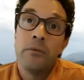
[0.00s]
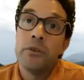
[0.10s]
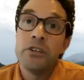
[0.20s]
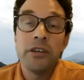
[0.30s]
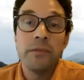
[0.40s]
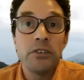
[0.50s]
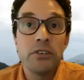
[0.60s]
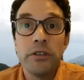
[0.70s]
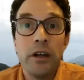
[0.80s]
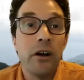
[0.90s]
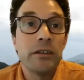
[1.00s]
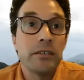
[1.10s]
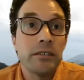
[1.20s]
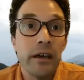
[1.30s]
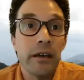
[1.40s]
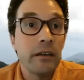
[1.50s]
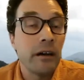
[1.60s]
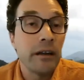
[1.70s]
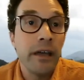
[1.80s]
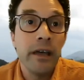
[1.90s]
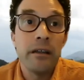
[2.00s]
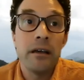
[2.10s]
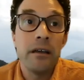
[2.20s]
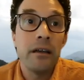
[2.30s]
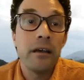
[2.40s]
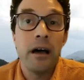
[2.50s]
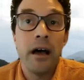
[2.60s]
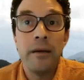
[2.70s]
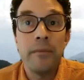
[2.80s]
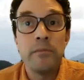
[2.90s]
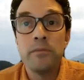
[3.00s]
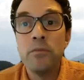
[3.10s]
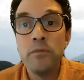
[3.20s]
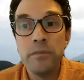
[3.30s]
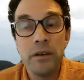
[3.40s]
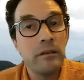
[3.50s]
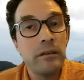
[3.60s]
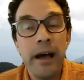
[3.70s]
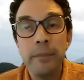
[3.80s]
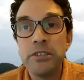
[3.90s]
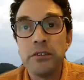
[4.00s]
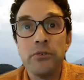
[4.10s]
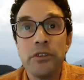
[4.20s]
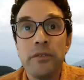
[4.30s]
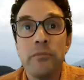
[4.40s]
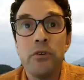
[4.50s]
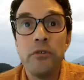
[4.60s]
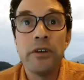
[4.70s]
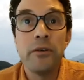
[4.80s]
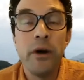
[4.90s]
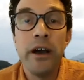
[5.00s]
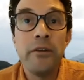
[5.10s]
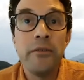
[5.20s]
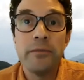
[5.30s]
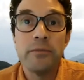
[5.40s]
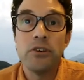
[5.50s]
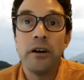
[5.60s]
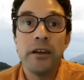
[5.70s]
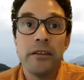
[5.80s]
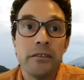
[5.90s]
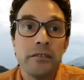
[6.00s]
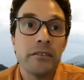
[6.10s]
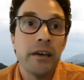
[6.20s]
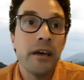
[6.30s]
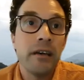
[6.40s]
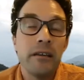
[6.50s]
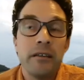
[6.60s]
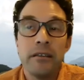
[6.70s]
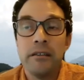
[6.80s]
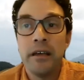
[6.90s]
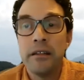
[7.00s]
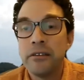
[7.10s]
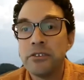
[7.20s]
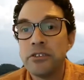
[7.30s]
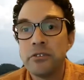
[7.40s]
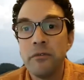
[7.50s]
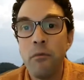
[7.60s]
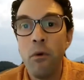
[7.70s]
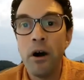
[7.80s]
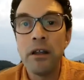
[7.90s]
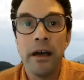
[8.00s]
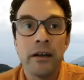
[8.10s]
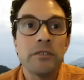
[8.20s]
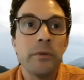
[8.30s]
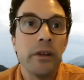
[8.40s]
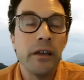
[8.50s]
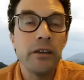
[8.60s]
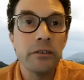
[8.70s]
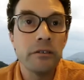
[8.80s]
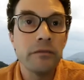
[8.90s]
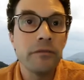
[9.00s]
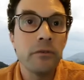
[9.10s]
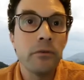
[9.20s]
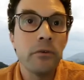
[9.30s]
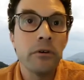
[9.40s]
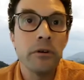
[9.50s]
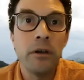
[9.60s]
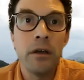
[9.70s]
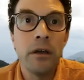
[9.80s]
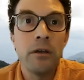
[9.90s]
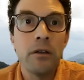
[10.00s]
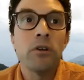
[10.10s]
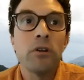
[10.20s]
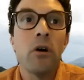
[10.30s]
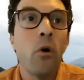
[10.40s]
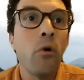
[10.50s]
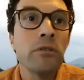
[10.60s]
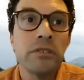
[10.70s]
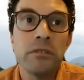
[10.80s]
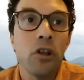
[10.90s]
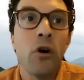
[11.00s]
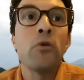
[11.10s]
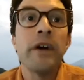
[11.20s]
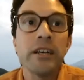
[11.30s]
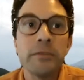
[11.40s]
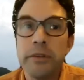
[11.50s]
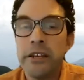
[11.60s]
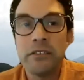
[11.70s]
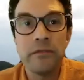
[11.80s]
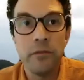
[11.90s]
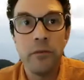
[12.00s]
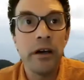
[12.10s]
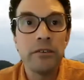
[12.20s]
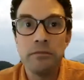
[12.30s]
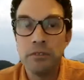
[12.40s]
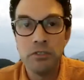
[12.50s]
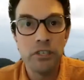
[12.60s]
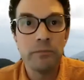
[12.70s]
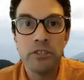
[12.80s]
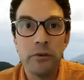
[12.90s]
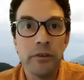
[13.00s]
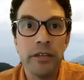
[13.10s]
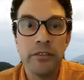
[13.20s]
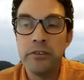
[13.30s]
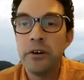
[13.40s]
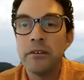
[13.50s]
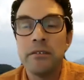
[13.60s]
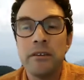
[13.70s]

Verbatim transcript: With chimps, it's really hard to say. Again, I'm absolutely moving away from trying to say that there's sort of one explanation for, you know, one own, lone explanation for why chimps do what they do.